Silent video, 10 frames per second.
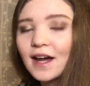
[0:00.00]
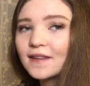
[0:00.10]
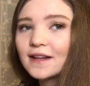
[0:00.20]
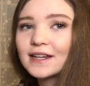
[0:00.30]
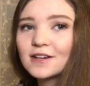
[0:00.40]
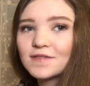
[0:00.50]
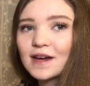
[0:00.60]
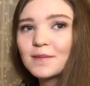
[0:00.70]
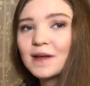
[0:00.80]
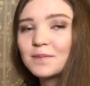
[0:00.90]
and then give
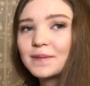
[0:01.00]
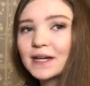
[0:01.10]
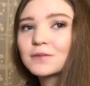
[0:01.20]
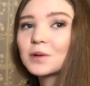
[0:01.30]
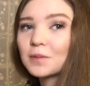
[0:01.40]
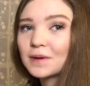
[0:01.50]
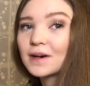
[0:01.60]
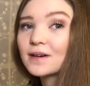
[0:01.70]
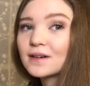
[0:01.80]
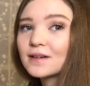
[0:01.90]
them a big reward.